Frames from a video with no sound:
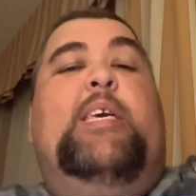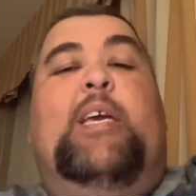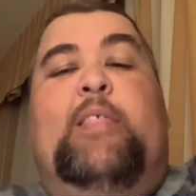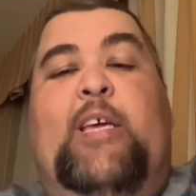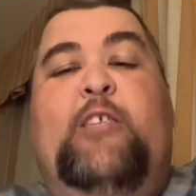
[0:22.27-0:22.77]

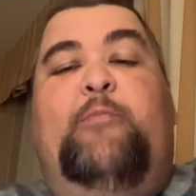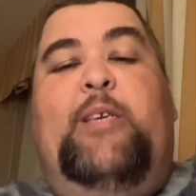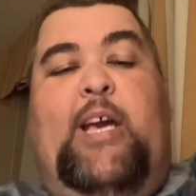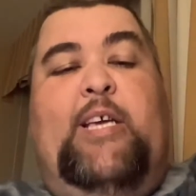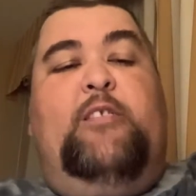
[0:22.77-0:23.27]
And that is
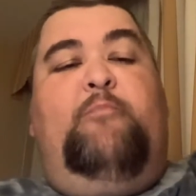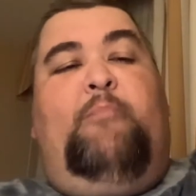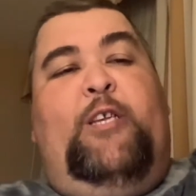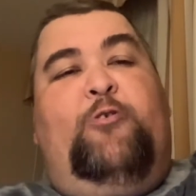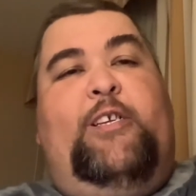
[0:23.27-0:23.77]
because
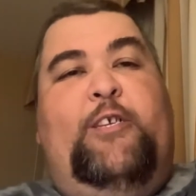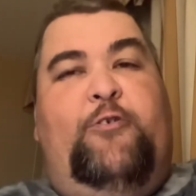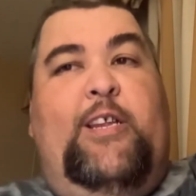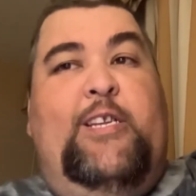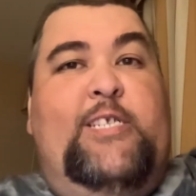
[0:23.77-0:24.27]
my truck
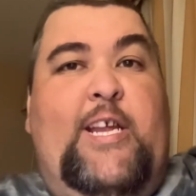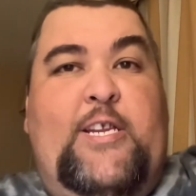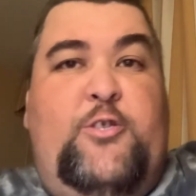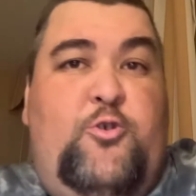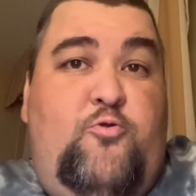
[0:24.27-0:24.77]
yesterday
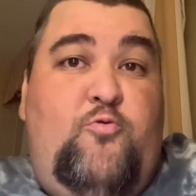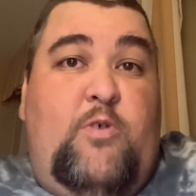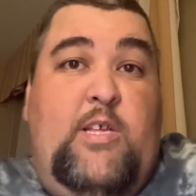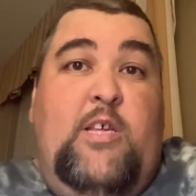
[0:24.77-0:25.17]
decided to